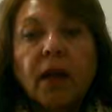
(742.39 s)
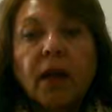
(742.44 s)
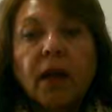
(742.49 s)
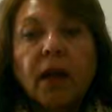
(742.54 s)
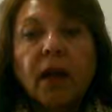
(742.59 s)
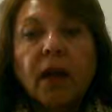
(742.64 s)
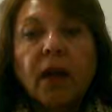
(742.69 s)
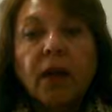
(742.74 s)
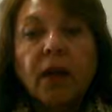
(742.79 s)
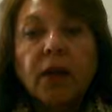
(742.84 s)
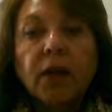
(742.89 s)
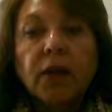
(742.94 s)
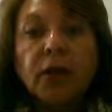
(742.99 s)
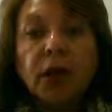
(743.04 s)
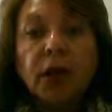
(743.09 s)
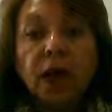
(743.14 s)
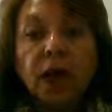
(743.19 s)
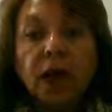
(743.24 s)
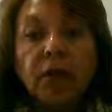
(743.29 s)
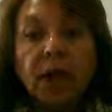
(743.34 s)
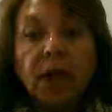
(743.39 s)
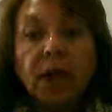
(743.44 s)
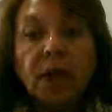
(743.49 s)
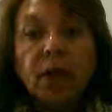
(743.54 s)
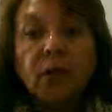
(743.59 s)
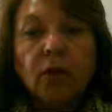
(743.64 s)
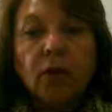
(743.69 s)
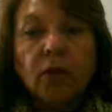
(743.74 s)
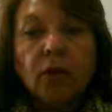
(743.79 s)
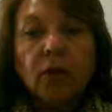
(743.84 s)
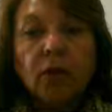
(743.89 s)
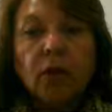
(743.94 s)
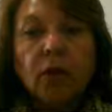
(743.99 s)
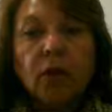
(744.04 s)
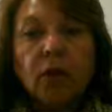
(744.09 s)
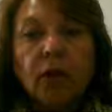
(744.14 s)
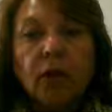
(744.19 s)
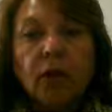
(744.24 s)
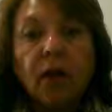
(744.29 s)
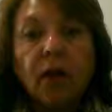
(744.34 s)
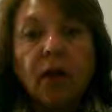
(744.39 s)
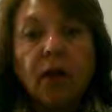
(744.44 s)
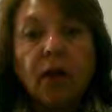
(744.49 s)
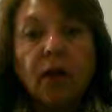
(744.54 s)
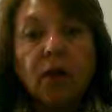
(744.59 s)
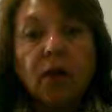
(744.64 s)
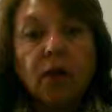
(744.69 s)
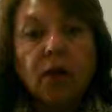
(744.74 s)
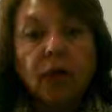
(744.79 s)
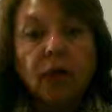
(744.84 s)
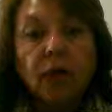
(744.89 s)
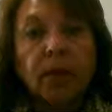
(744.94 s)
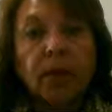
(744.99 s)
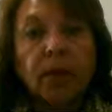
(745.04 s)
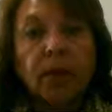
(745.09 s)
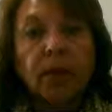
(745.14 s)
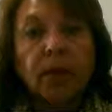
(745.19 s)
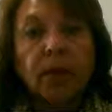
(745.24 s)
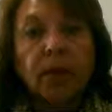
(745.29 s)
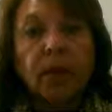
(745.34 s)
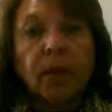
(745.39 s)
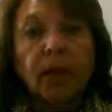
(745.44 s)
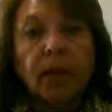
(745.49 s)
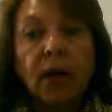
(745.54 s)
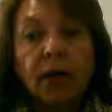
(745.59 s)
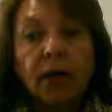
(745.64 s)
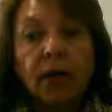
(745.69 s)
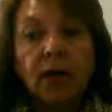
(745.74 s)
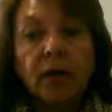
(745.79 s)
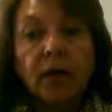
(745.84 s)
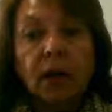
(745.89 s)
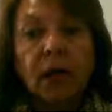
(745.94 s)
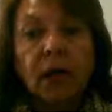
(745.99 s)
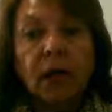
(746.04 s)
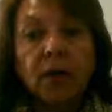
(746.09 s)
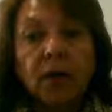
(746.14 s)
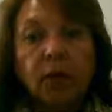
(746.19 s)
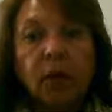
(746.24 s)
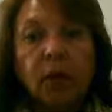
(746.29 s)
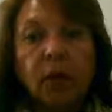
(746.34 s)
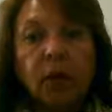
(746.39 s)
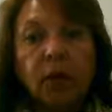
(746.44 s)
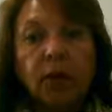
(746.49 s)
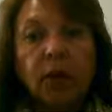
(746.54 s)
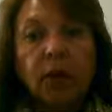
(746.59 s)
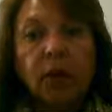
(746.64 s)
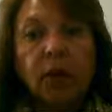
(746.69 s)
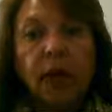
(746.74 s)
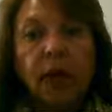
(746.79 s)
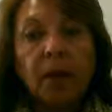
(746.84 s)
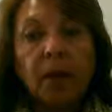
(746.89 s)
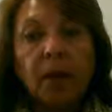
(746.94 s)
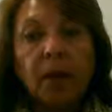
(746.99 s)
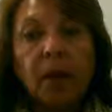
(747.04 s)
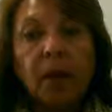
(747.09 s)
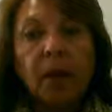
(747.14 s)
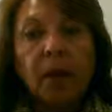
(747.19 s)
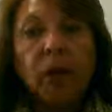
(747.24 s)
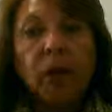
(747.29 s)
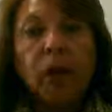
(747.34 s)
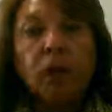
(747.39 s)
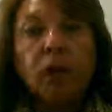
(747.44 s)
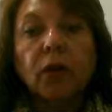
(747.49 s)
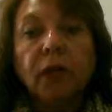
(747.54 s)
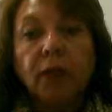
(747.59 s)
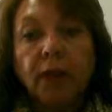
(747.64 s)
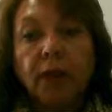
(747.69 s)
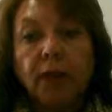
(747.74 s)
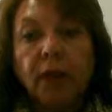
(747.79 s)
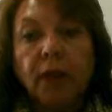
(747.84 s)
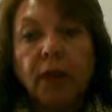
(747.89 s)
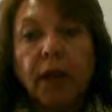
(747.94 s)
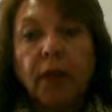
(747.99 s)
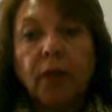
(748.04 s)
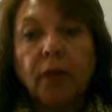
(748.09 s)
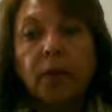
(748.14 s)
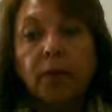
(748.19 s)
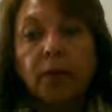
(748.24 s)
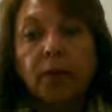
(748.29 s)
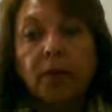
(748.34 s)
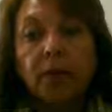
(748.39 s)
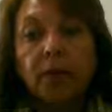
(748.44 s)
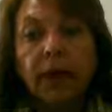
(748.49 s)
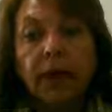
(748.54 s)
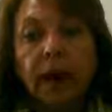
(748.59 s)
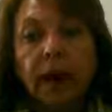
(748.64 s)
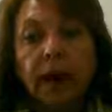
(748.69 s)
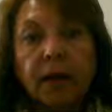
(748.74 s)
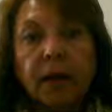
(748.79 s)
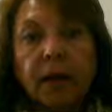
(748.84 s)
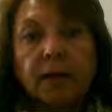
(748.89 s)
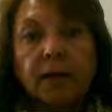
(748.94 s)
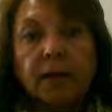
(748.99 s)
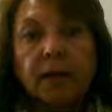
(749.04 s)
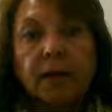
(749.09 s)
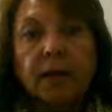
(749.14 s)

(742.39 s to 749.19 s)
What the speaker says: any other time that you use the term United States within your paper, you'll simply abbreviate.